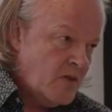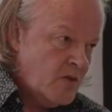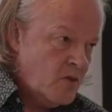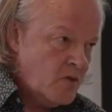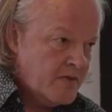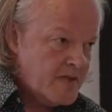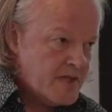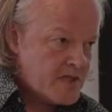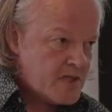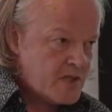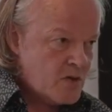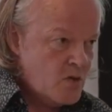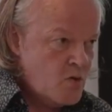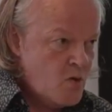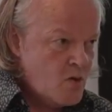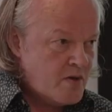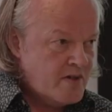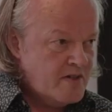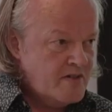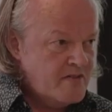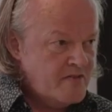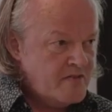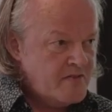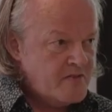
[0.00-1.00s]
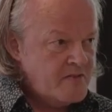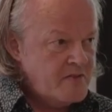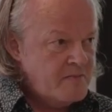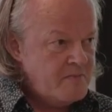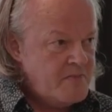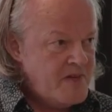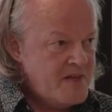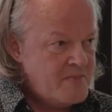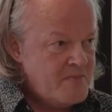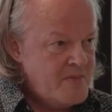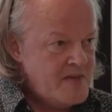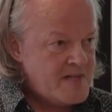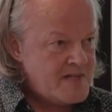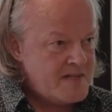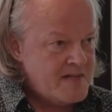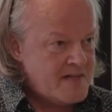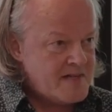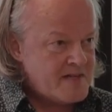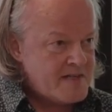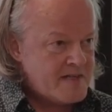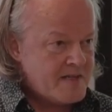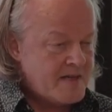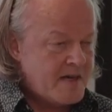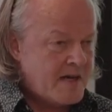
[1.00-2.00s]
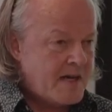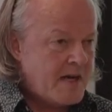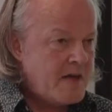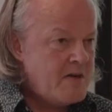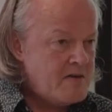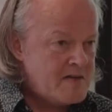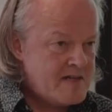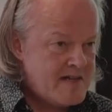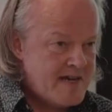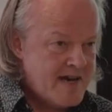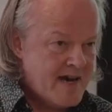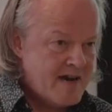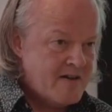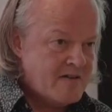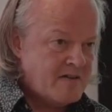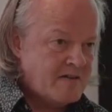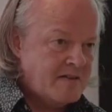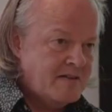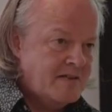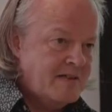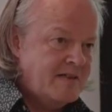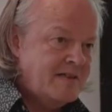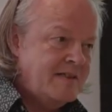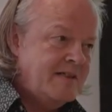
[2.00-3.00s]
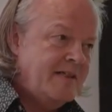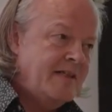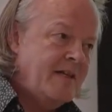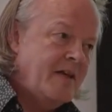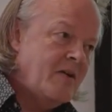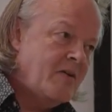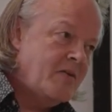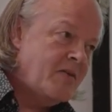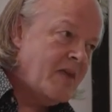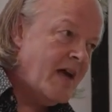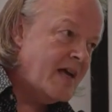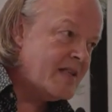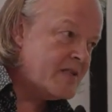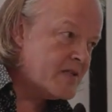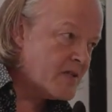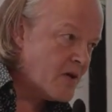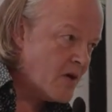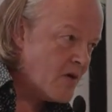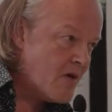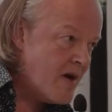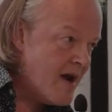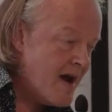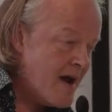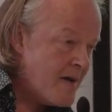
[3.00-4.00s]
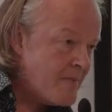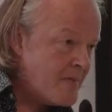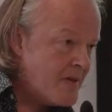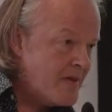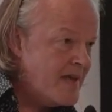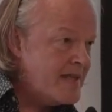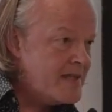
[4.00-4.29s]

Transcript: All this talk of big business and clone town, you know, that's crap.